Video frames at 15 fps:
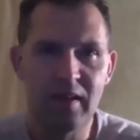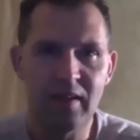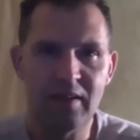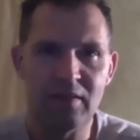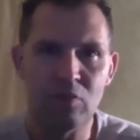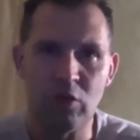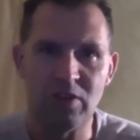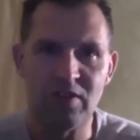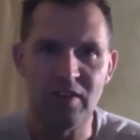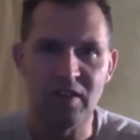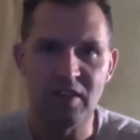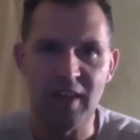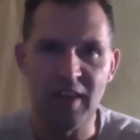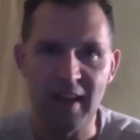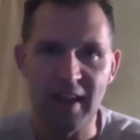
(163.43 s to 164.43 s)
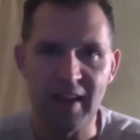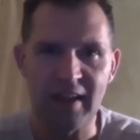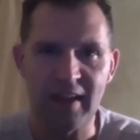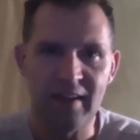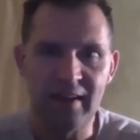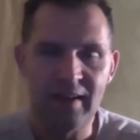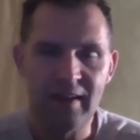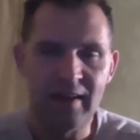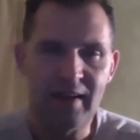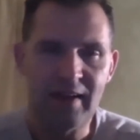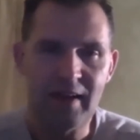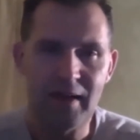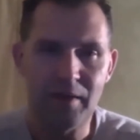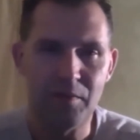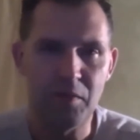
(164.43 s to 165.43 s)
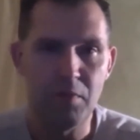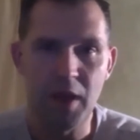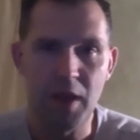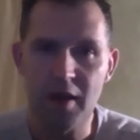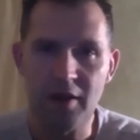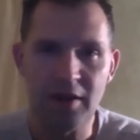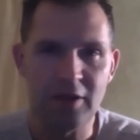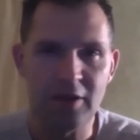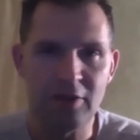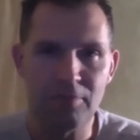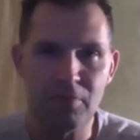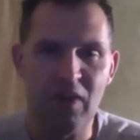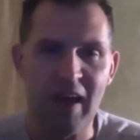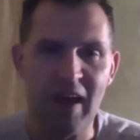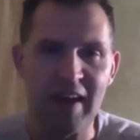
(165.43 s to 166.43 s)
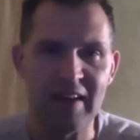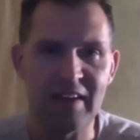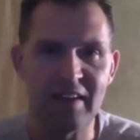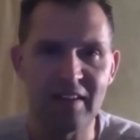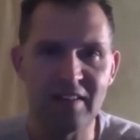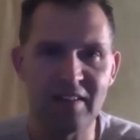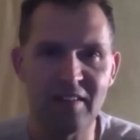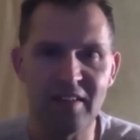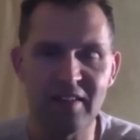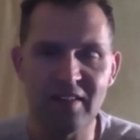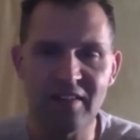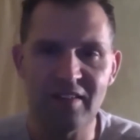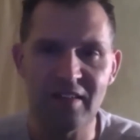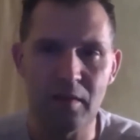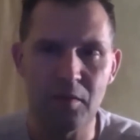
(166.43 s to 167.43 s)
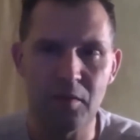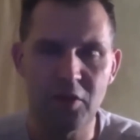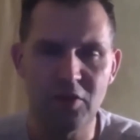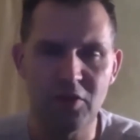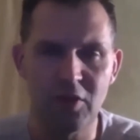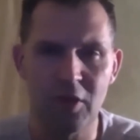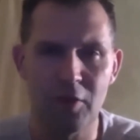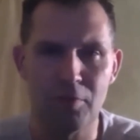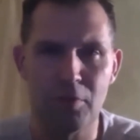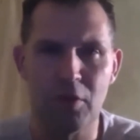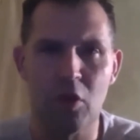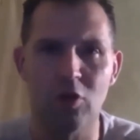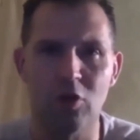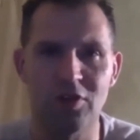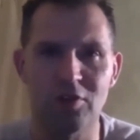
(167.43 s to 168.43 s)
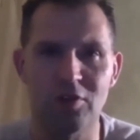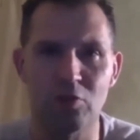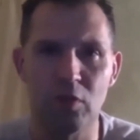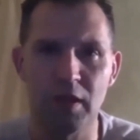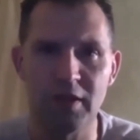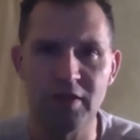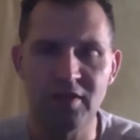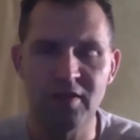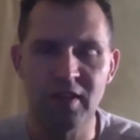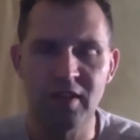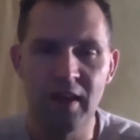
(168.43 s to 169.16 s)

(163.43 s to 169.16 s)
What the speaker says: It's more synthetic. The mare doesn't provide any distance. Usually they're precocious runners.